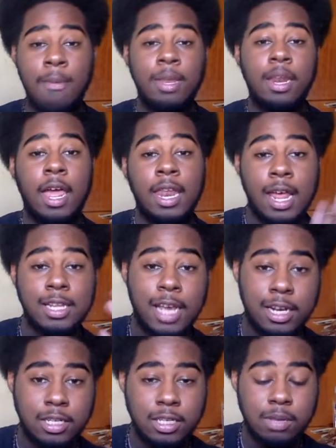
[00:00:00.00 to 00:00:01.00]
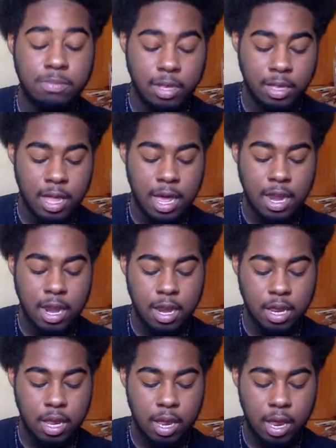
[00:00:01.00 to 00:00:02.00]
I mean, and that's actually something that
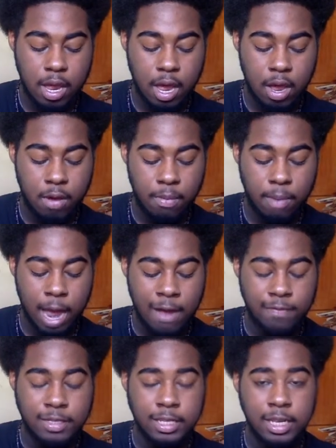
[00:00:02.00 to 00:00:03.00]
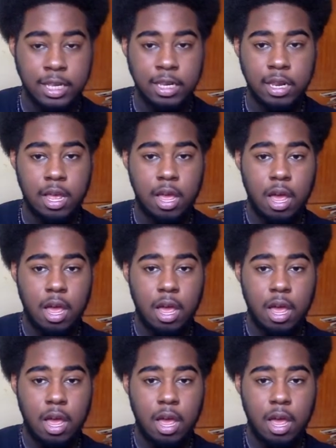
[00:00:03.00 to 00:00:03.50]
I've seen.